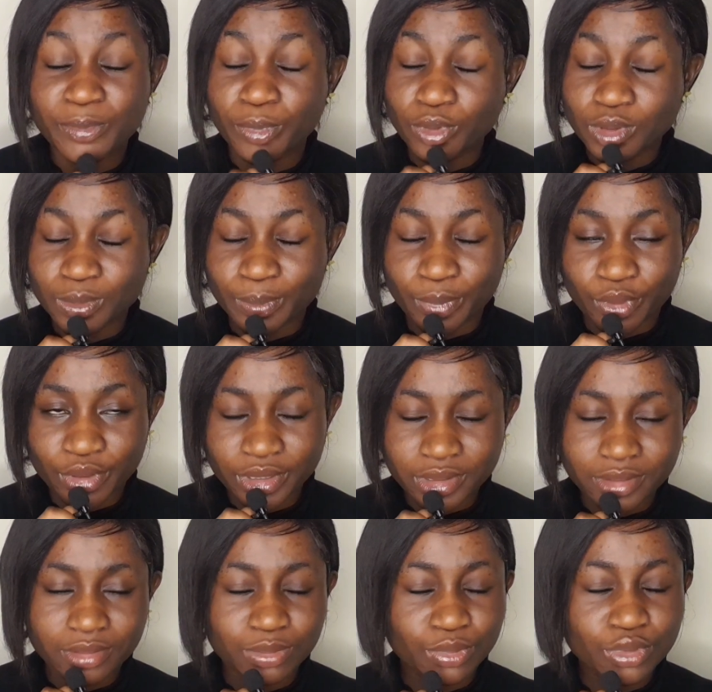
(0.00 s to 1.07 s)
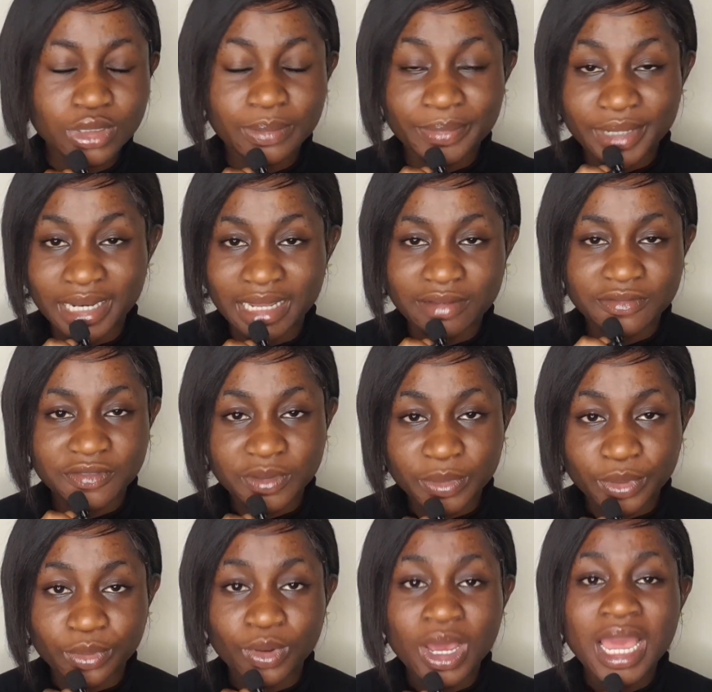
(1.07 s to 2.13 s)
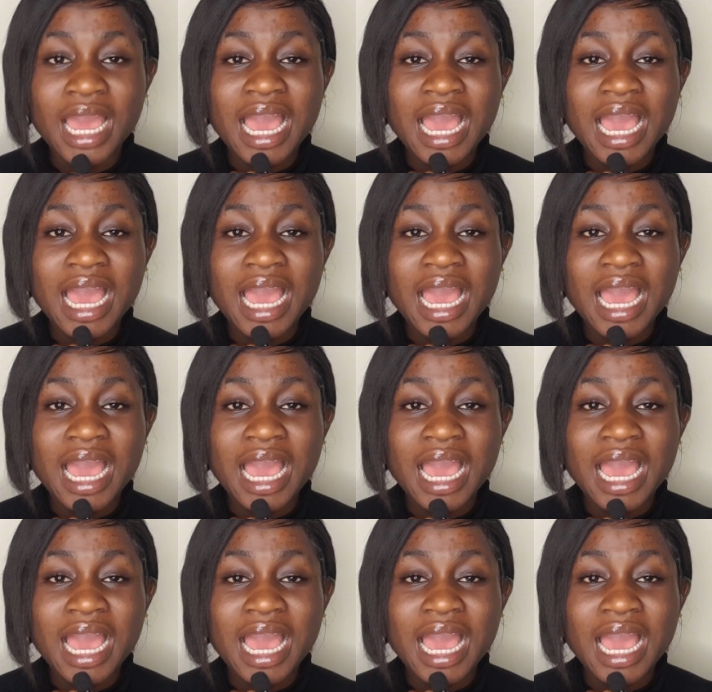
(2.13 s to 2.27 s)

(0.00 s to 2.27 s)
both boys, both male and female.